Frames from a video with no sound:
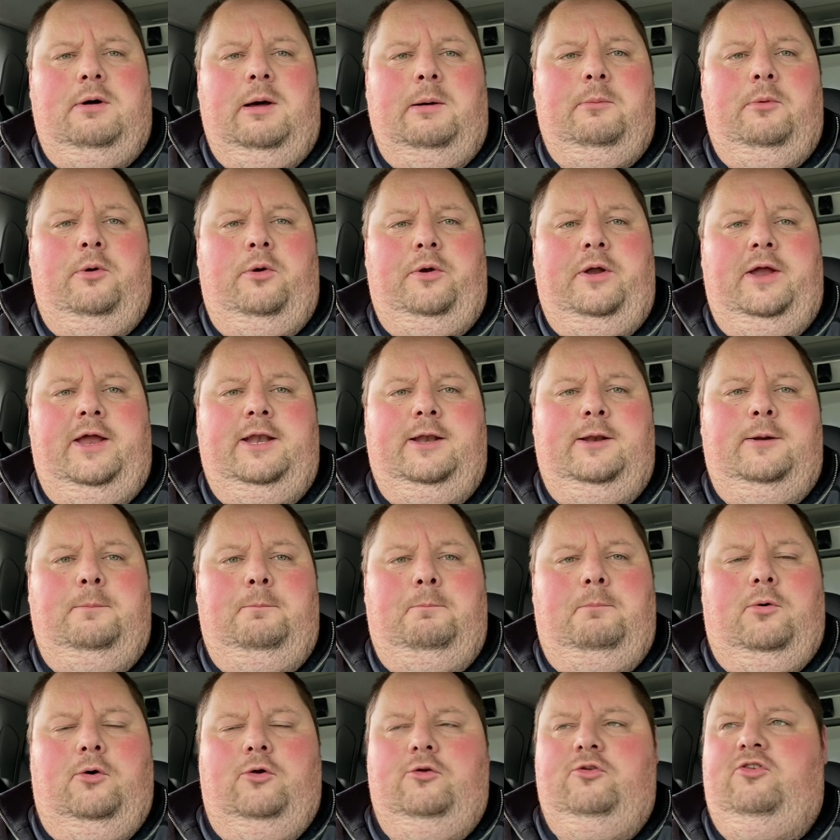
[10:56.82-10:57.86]
and we're in
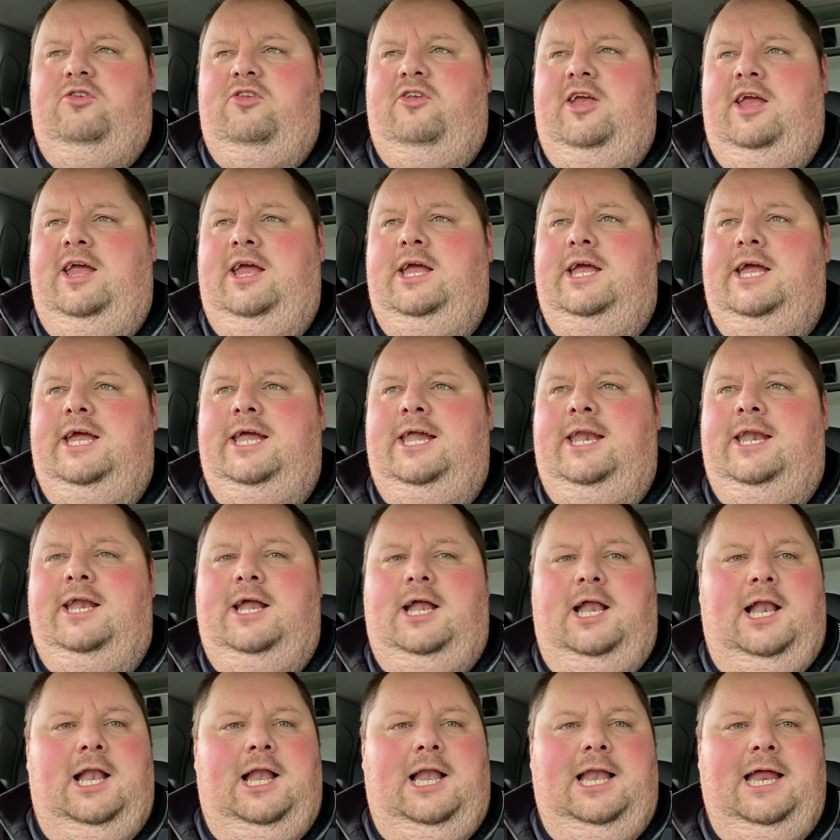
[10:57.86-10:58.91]
Pudsey in
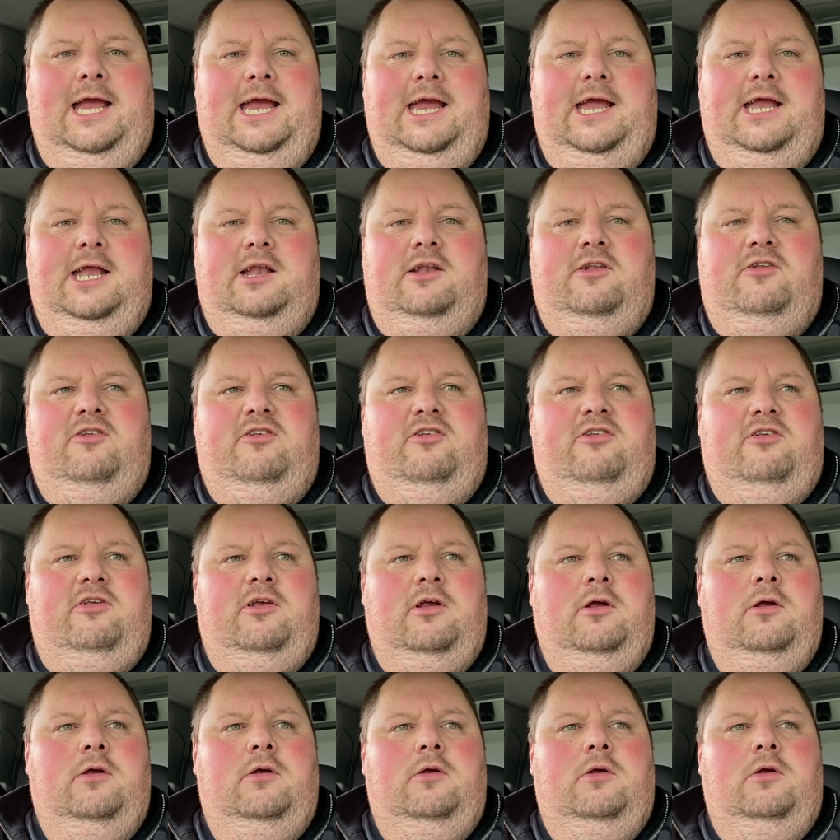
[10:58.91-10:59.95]
Leeds.
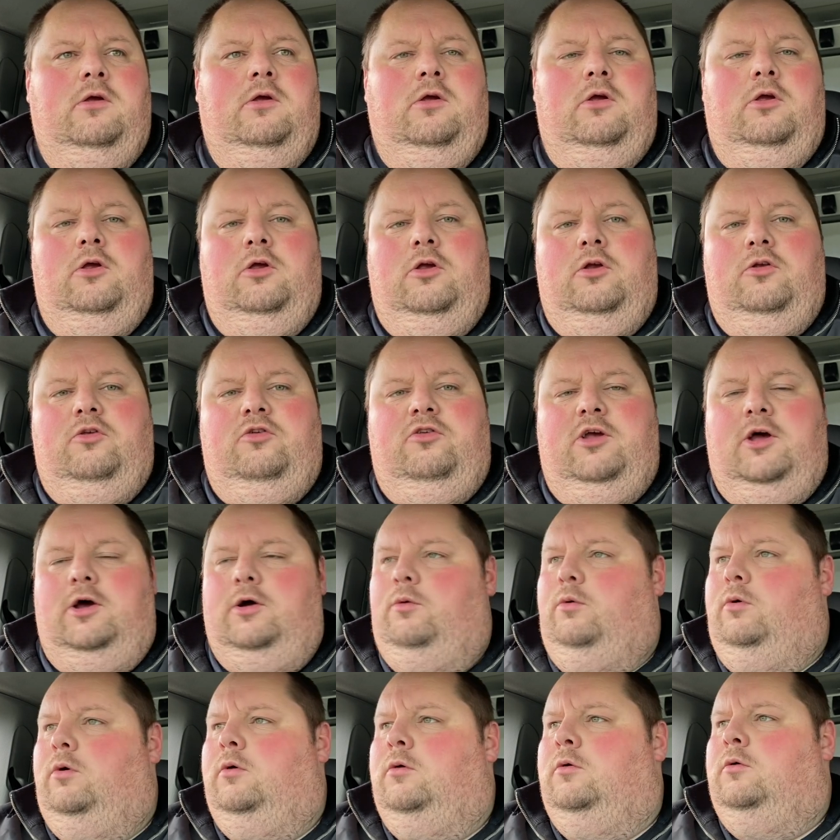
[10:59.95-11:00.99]

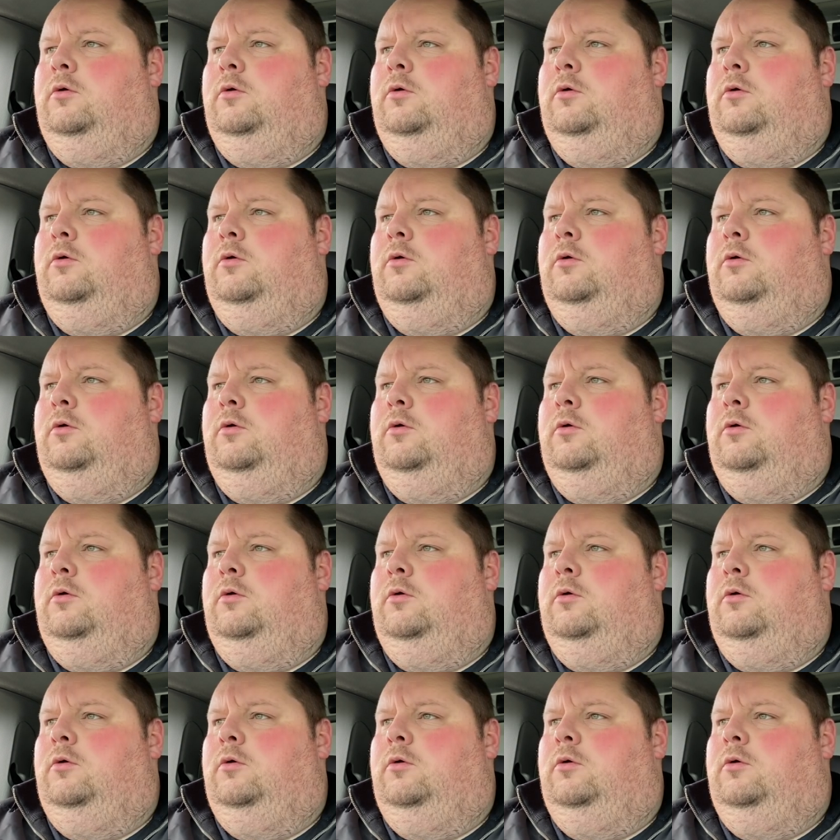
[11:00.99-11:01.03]
So,